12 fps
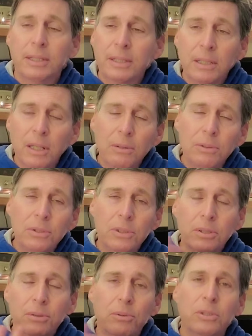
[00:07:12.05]
Let's close
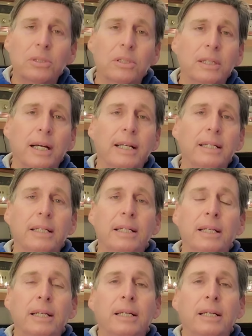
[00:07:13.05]
the door to that,